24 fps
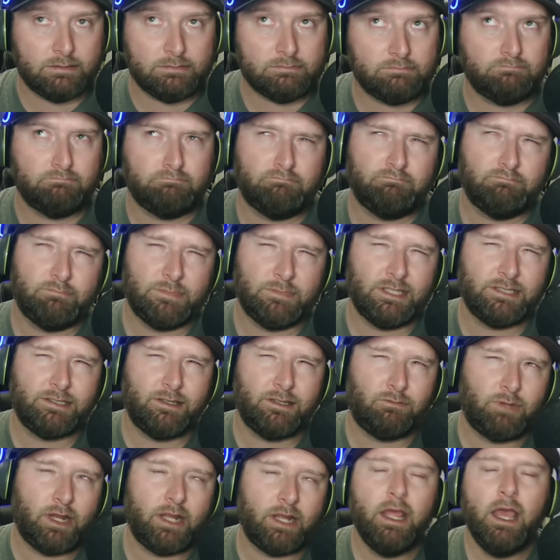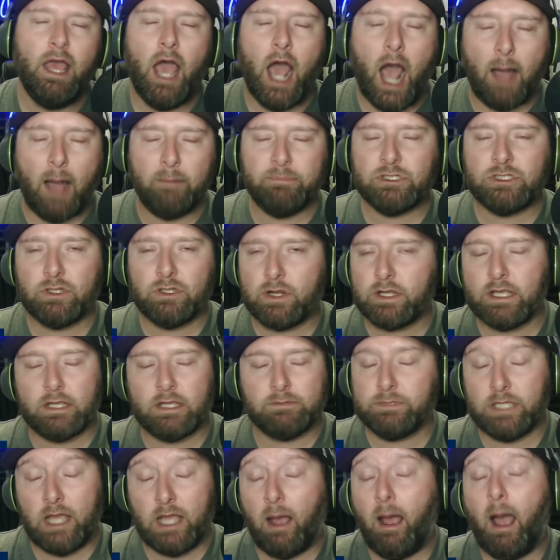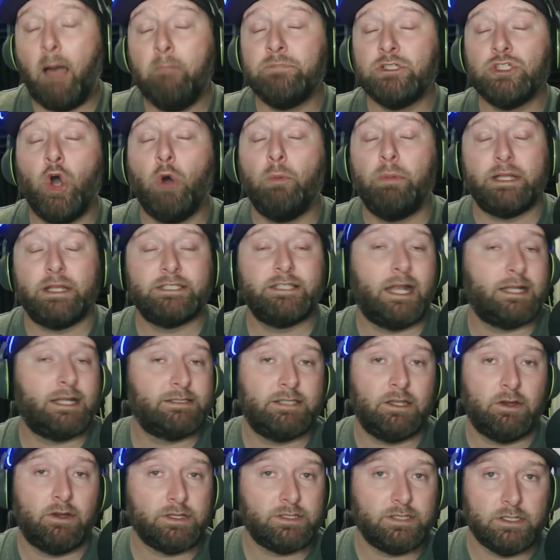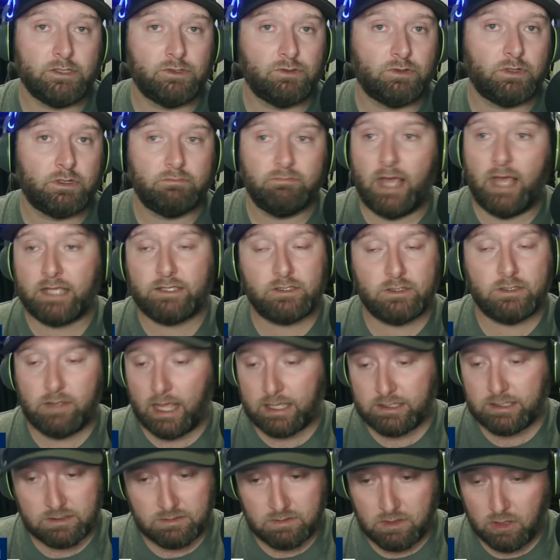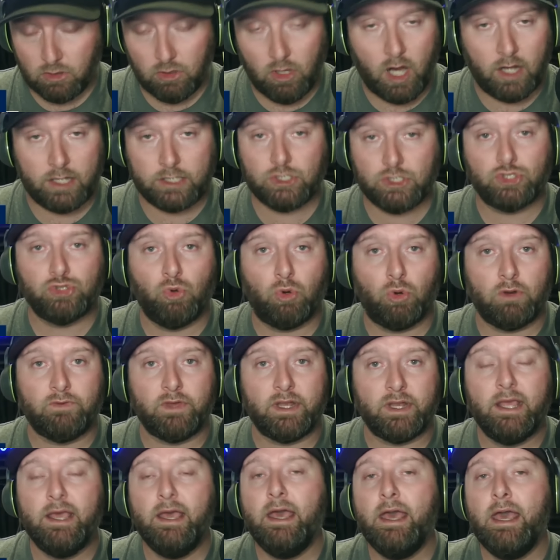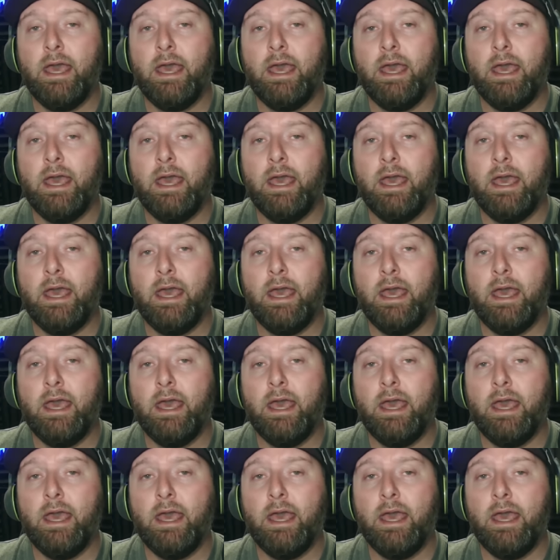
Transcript: Um, that sound right? I'm just I'm just hoping it's not a serious injury. That's that's the long and short of it.